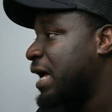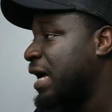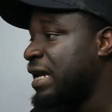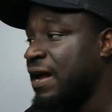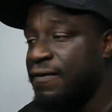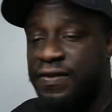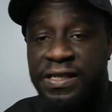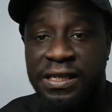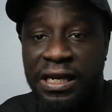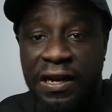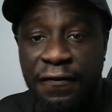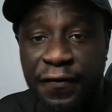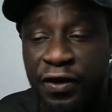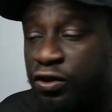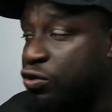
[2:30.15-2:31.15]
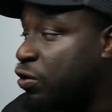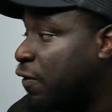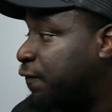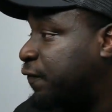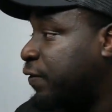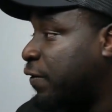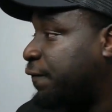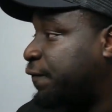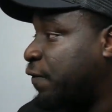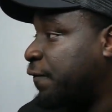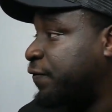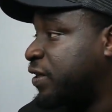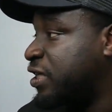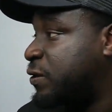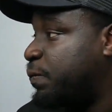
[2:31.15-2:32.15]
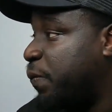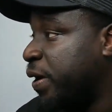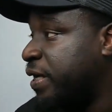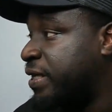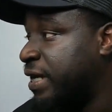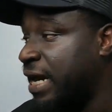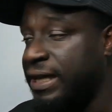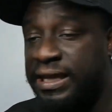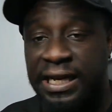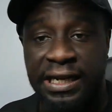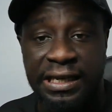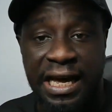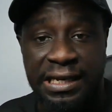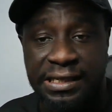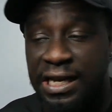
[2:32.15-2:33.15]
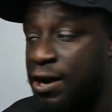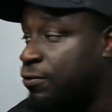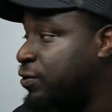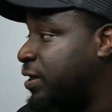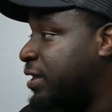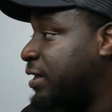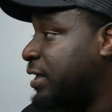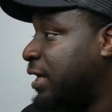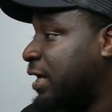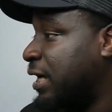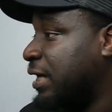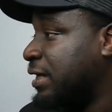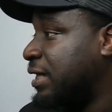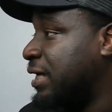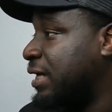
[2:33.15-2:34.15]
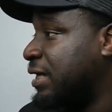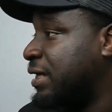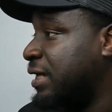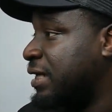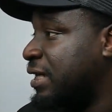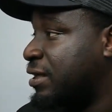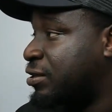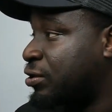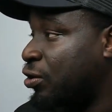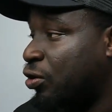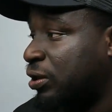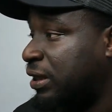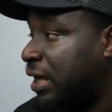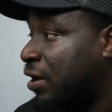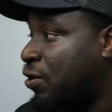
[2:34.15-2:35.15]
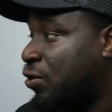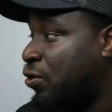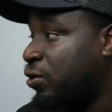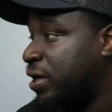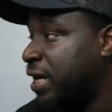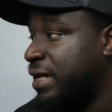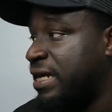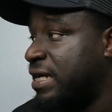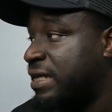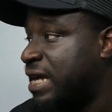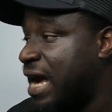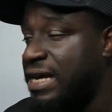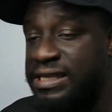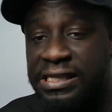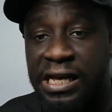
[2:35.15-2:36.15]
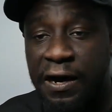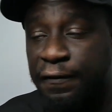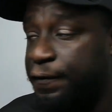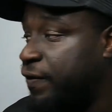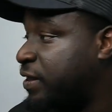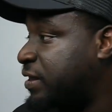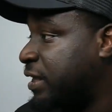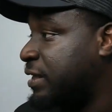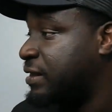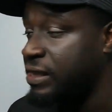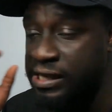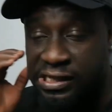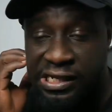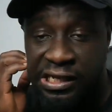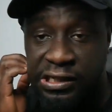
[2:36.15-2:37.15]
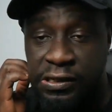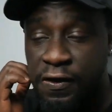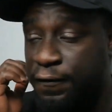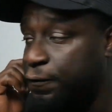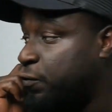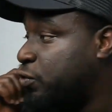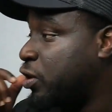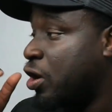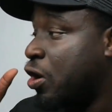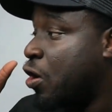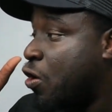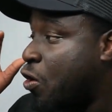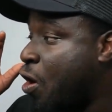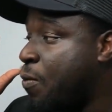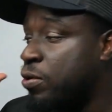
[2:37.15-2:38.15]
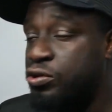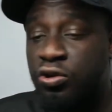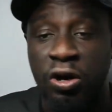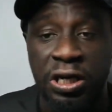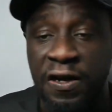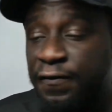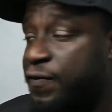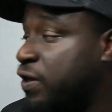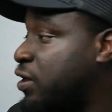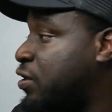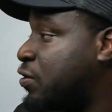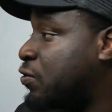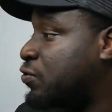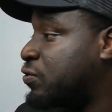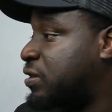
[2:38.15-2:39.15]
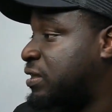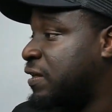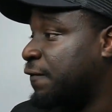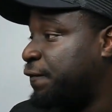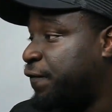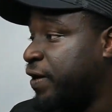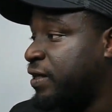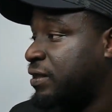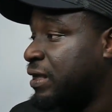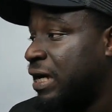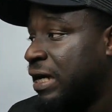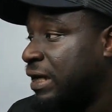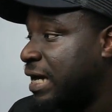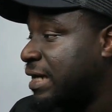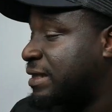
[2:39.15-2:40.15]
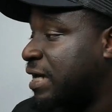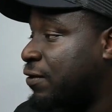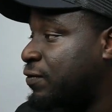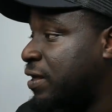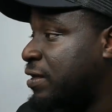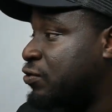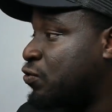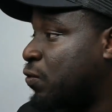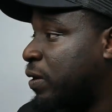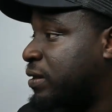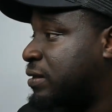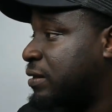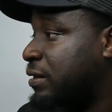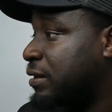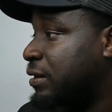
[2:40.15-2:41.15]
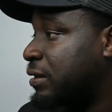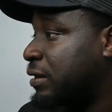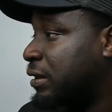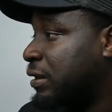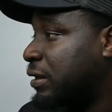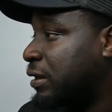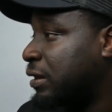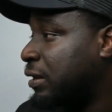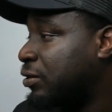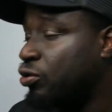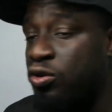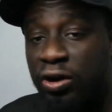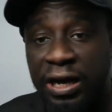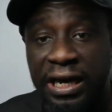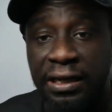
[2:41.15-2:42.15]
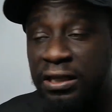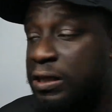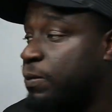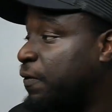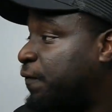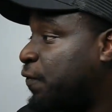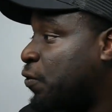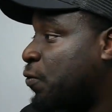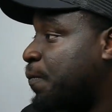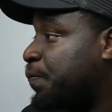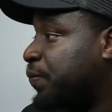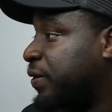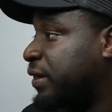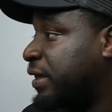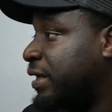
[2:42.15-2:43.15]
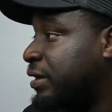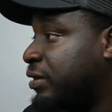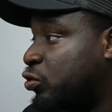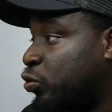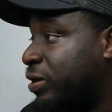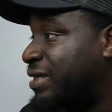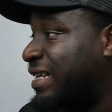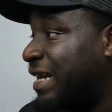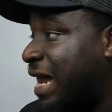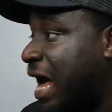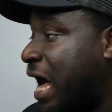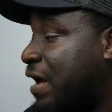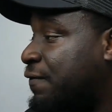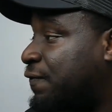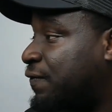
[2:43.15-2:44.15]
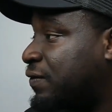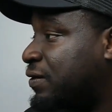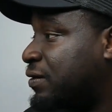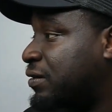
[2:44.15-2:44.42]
And I've seen another video of this page, and I think that's how they slaughter, or yeah, they dice their fish and the seafood. Almost all the videos, the fish, that's how they do it. They don't kill it before. They do it live.